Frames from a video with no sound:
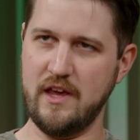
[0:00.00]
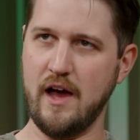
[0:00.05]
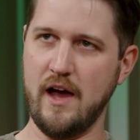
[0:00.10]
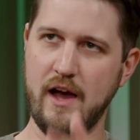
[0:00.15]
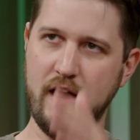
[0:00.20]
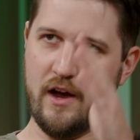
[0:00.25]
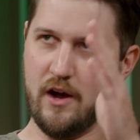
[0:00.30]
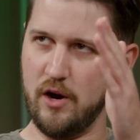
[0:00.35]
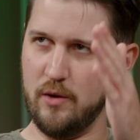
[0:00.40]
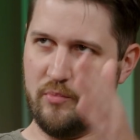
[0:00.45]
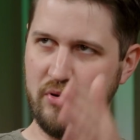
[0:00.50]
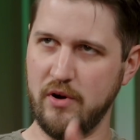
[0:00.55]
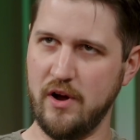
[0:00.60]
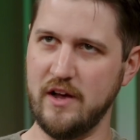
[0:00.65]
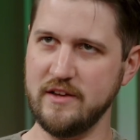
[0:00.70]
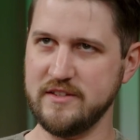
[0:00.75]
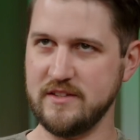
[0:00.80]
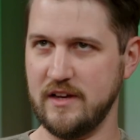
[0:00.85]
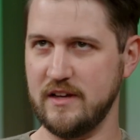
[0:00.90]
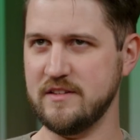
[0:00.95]
IR
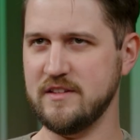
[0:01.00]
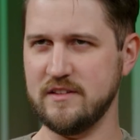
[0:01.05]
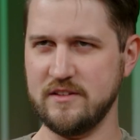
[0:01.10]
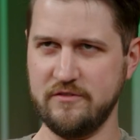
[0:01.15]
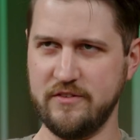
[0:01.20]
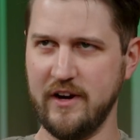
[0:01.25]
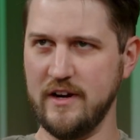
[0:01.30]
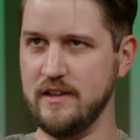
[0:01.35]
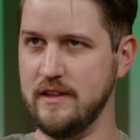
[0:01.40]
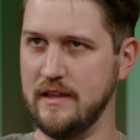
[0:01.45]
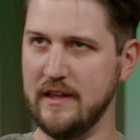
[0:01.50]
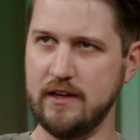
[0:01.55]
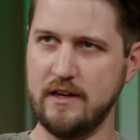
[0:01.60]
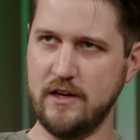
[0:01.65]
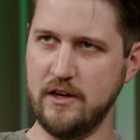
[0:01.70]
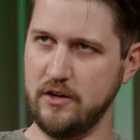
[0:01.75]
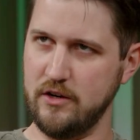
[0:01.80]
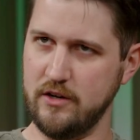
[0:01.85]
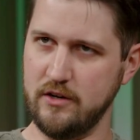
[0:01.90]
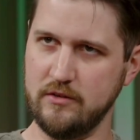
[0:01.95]
process as a very
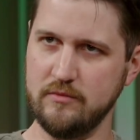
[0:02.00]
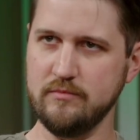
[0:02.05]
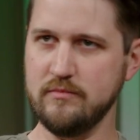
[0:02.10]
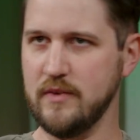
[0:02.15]
linear